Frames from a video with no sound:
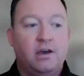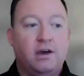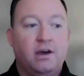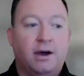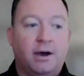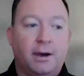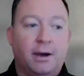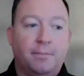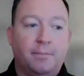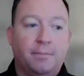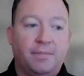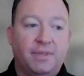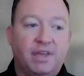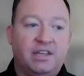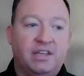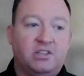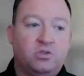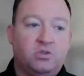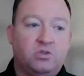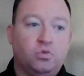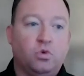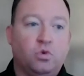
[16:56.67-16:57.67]

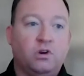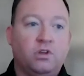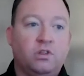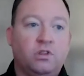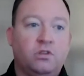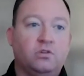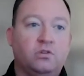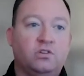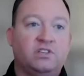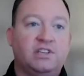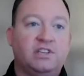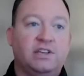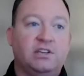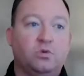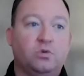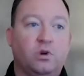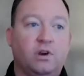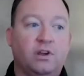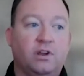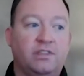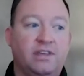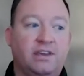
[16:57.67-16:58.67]
It's one of those things
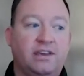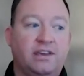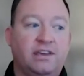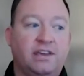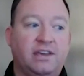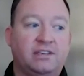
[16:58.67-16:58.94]
where I think